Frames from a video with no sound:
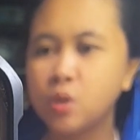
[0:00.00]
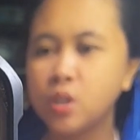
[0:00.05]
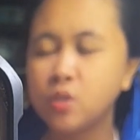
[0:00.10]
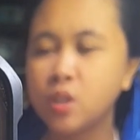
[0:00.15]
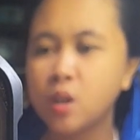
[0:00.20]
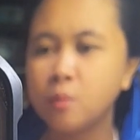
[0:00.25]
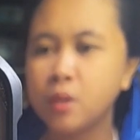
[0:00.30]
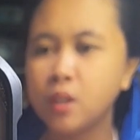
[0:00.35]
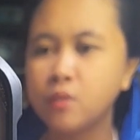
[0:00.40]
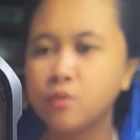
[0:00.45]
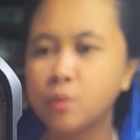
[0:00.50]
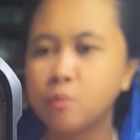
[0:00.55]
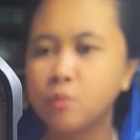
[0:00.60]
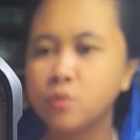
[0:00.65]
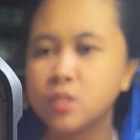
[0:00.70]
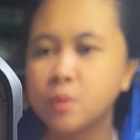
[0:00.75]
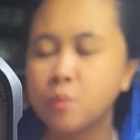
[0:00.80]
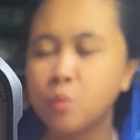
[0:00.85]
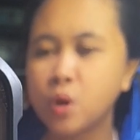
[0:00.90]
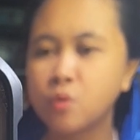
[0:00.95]
one coming from
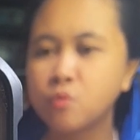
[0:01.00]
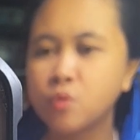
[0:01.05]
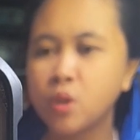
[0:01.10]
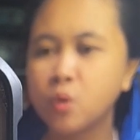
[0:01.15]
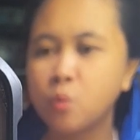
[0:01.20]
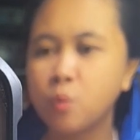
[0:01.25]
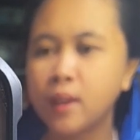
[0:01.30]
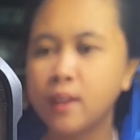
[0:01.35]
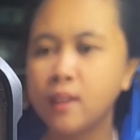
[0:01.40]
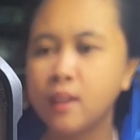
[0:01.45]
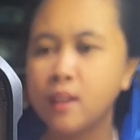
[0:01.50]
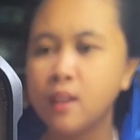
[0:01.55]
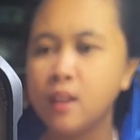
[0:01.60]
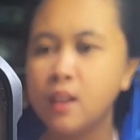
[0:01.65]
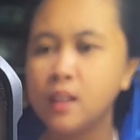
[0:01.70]
somewhere far away.